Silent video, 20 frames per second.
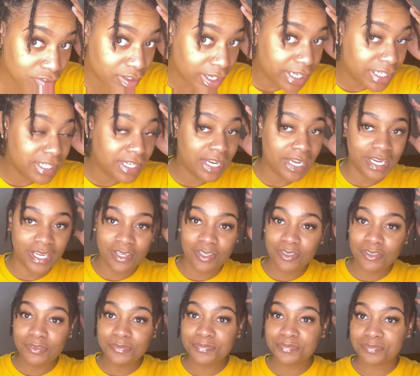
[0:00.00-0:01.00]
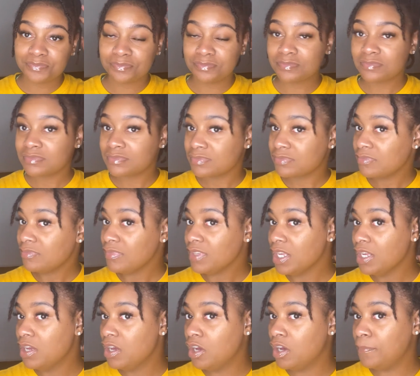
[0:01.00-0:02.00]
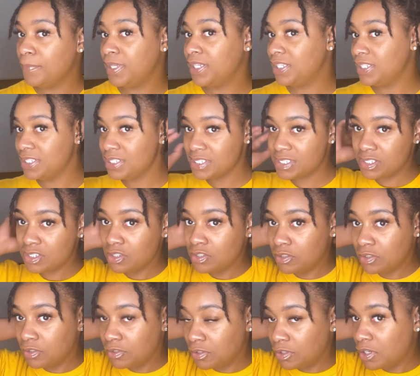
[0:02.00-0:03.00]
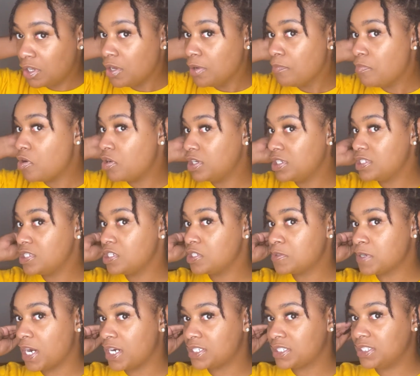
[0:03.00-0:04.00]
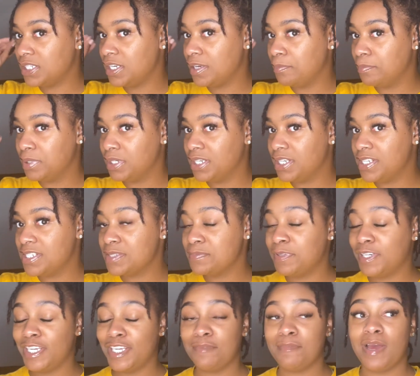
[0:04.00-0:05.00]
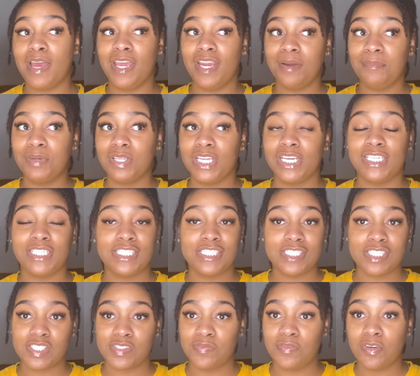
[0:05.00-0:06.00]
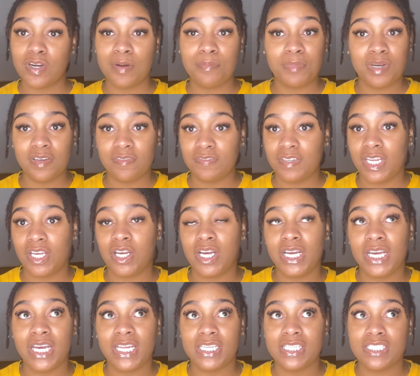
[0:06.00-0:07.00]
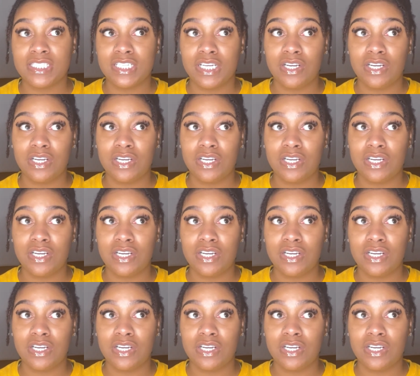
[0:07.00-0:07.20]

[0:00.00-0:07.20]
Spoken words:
right now, and these two ponytails were actually in buns, but my hair been like this for a month now. I got this